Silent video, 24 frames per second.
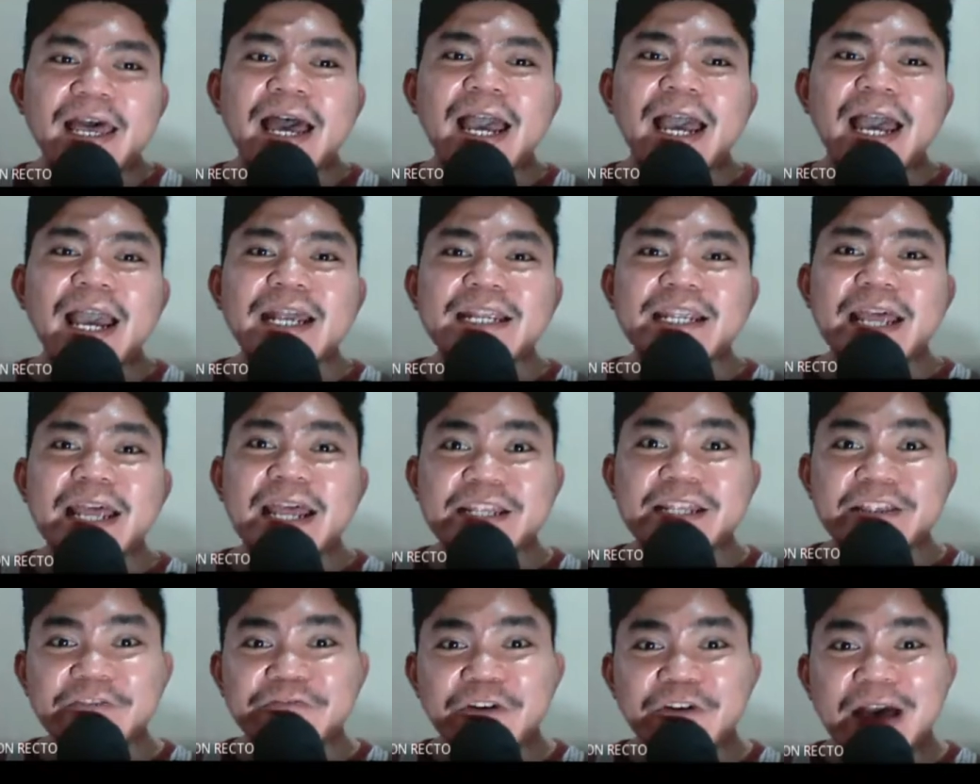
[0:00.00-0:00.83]

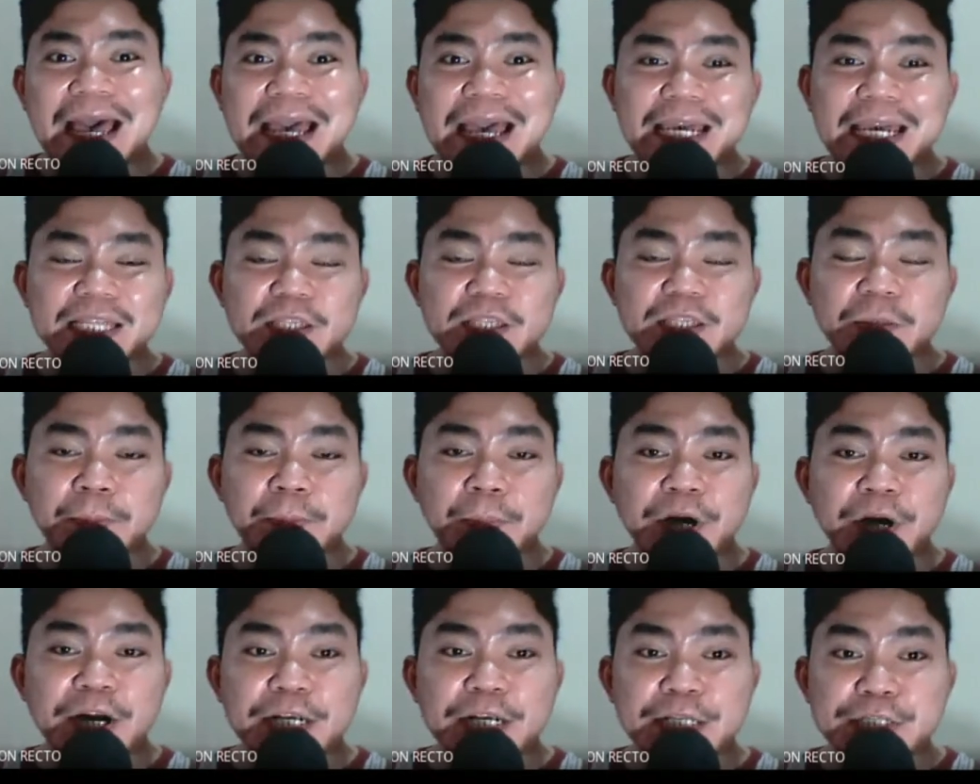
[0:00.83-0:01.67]
Identify the
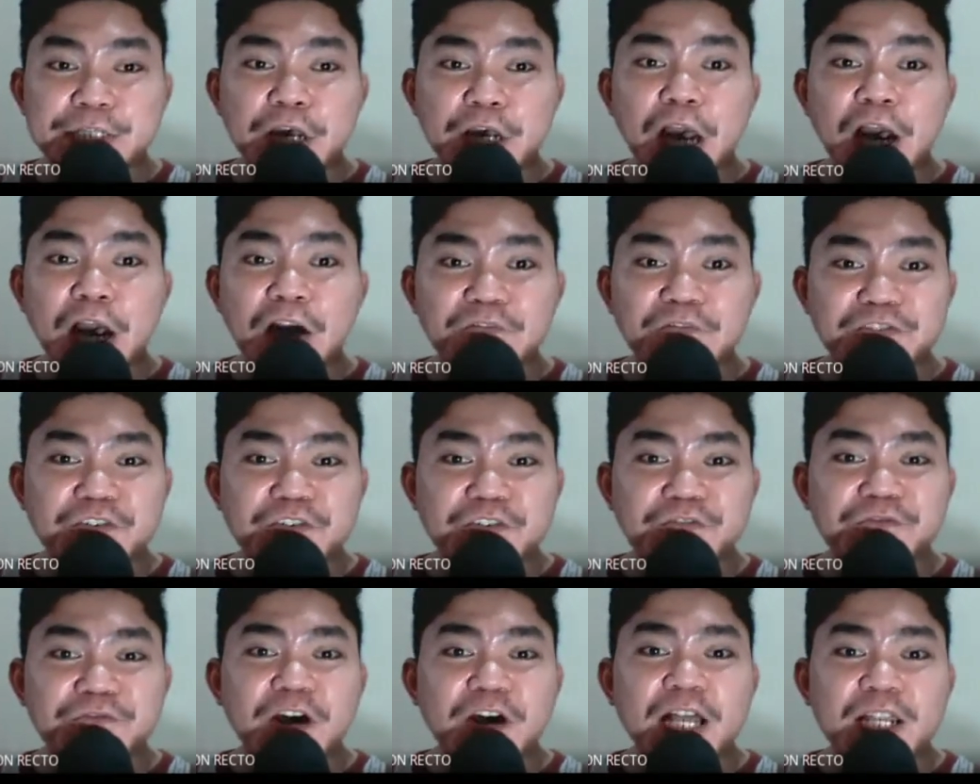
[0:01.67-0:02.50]
parts of the
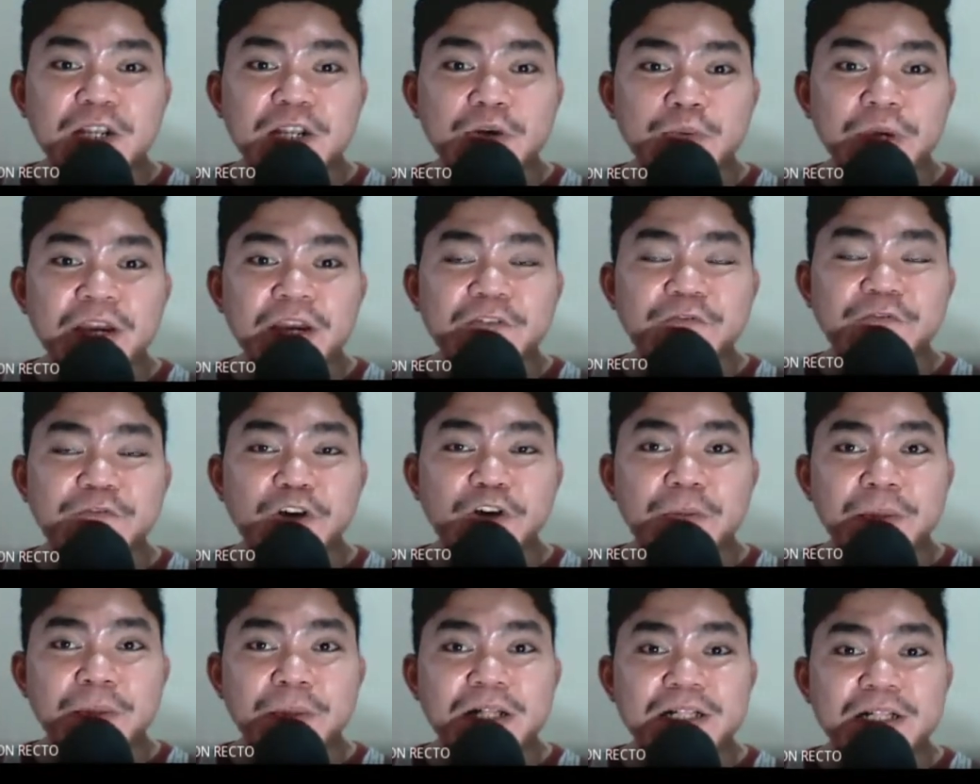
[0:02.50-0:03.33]
following
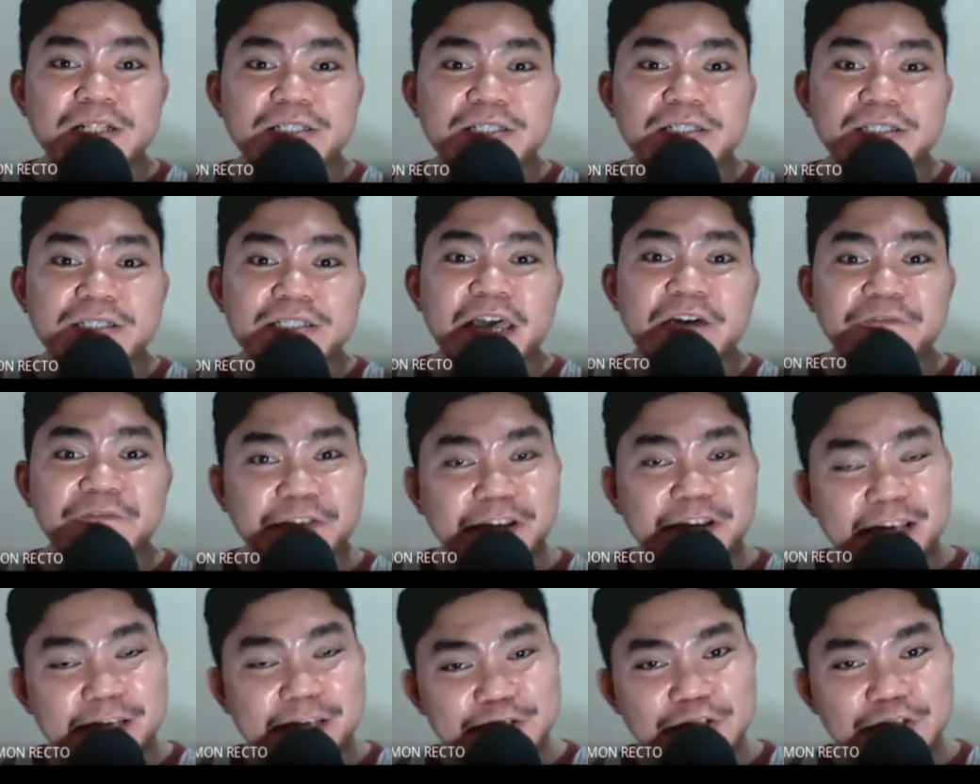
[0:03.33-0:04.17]
formal
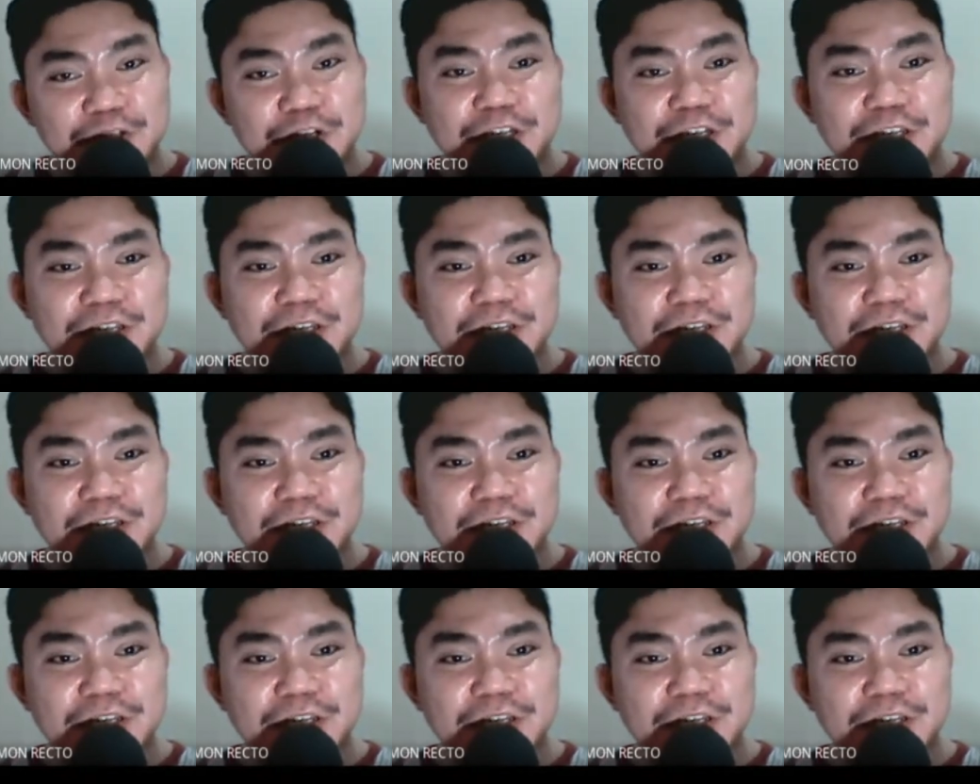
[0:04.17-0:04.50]
definition.